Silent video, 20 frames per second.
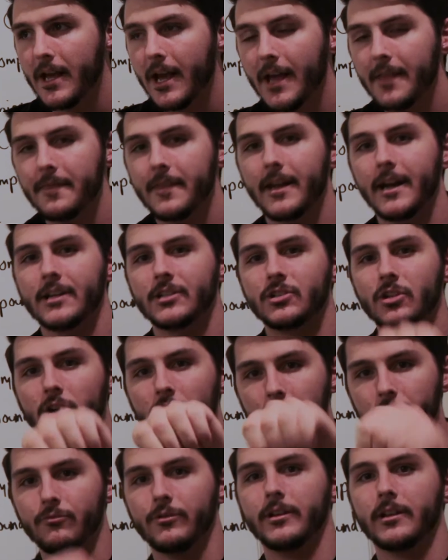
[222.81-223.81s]
and then I
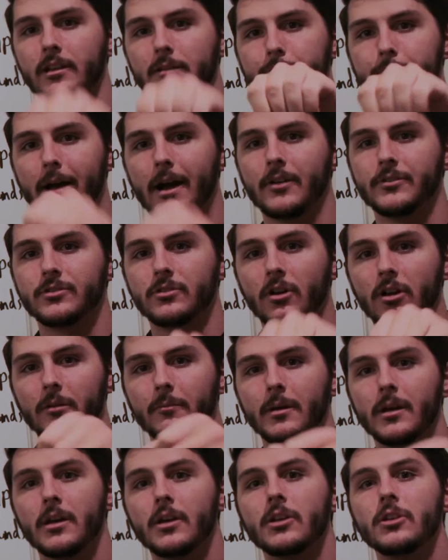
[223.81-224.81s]
started really bouncing on them.